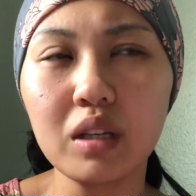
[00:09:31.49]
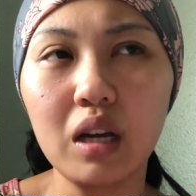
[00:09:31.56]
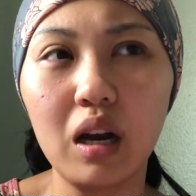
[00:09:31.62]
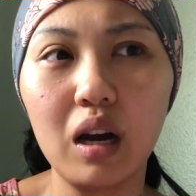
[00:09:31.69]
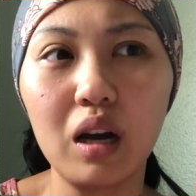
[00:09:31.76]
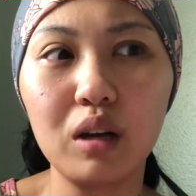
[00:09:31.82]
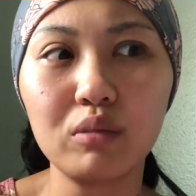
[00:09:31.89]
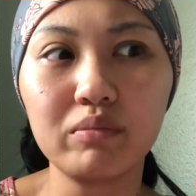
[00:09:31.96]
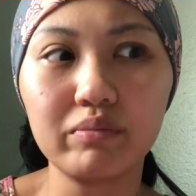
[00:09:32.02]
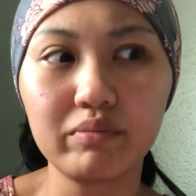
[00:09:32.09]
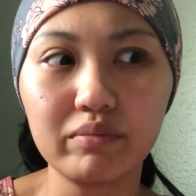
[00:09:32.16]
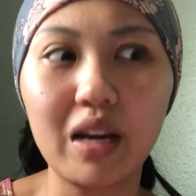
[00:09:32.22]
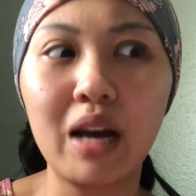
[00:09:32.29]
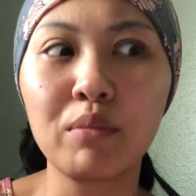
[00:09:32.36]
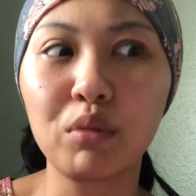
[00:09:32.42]
Um,
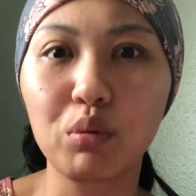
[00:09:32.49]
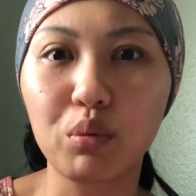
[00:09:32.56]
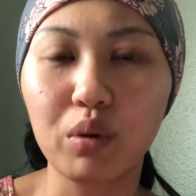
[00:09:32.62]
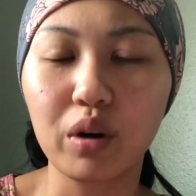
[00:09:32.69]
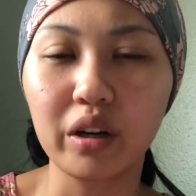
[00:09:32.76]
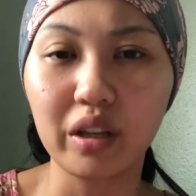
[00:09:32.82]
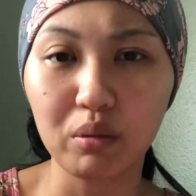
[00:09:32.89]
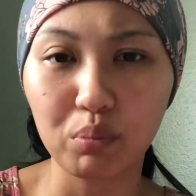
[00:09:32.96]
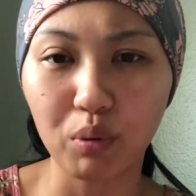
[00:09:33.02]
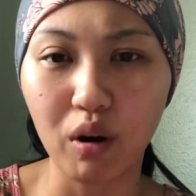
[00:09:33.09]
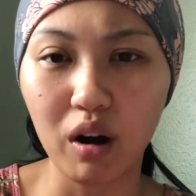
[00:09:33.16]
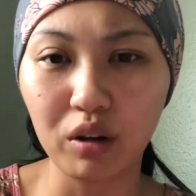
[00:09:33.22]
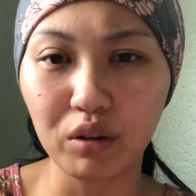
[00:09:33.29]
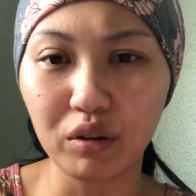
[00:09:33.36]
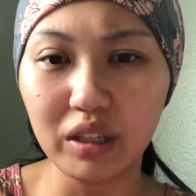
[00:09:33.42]
I'm a work in
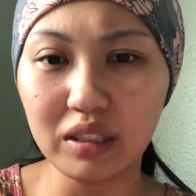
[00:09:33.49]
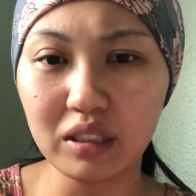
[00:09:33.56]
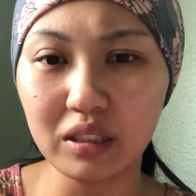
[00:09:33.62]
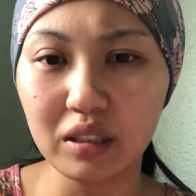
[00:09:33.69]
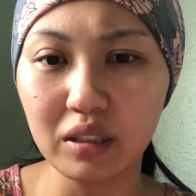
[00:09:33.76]
progress.